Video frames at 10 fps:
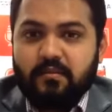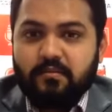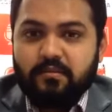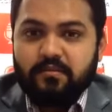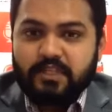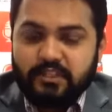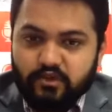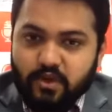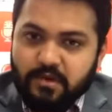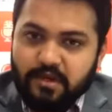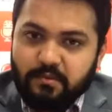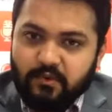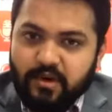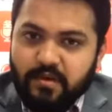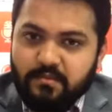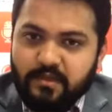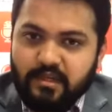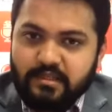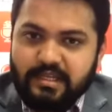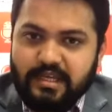This job ready program
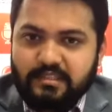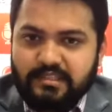contains